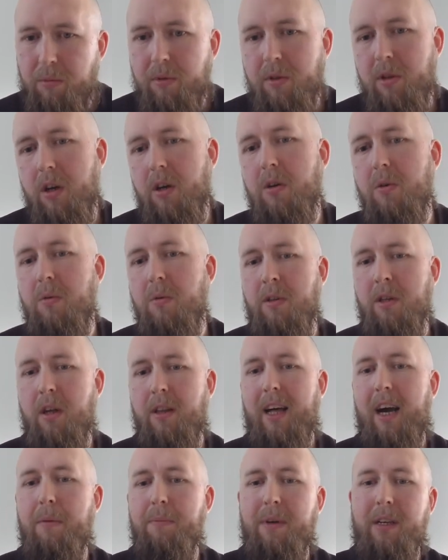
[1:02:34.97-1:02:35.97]
So,
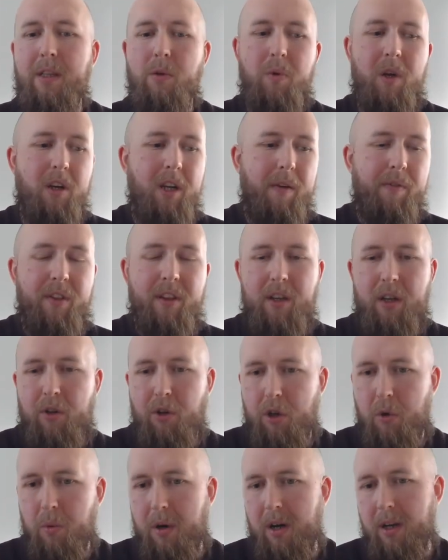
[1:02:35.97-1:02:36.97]
that means we're going to have to think of
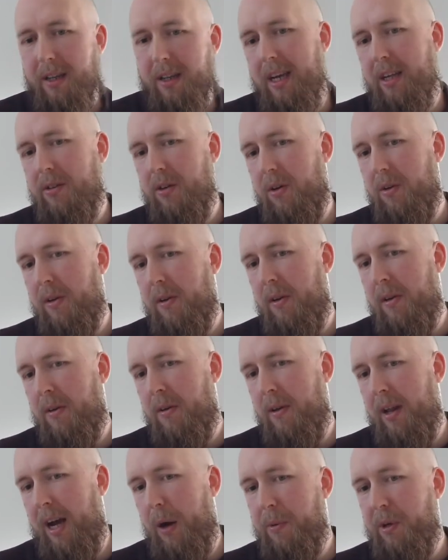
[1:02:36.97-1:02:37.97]
new ideas on
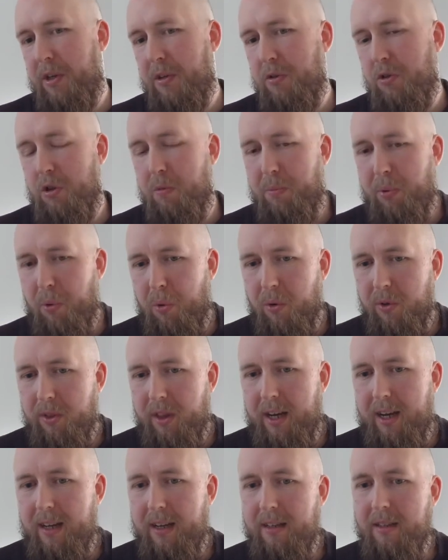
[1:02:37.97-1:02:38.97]
how we can support
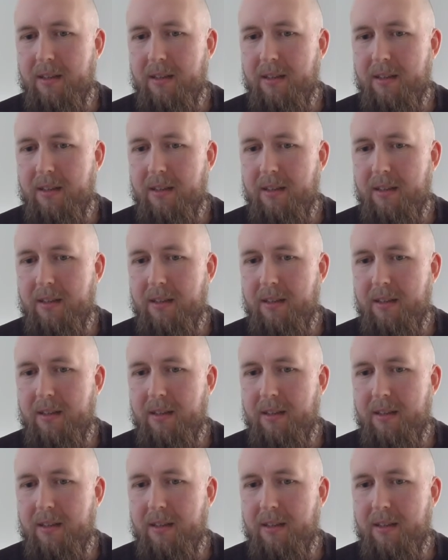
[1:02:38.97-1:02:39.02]
that.